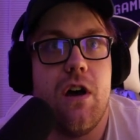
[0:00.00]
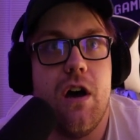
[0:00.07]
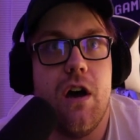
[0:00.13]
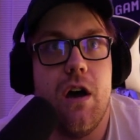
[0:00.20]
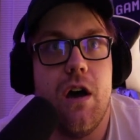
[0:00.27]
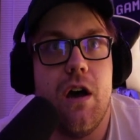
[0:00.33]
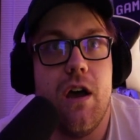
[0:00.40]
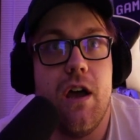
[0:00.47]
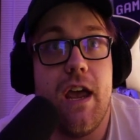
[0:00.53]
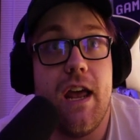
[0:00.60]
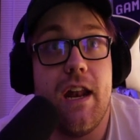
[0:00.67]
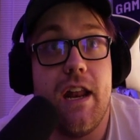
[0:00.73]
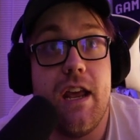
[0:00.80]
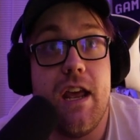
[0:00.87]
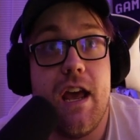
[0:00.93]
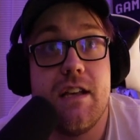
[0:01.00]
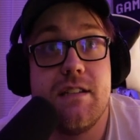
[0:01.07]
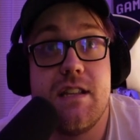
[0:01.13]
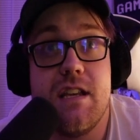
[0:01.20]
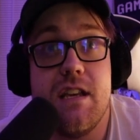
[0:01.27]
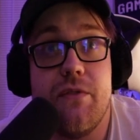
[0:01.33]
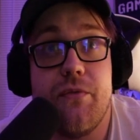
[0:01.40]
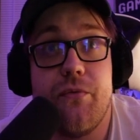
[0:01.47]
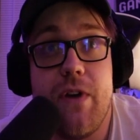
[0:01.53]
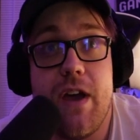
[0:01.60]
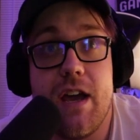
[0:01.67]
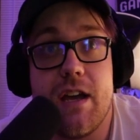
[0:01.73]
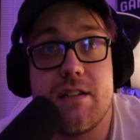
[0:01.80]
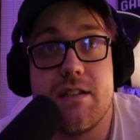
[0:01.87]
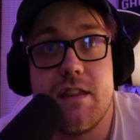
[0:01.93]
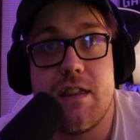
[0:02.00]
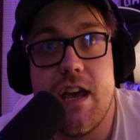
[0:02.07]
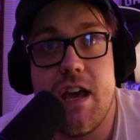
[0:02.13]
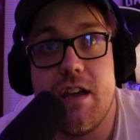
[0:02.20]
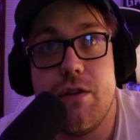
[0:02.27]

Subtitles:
And it has the effect that you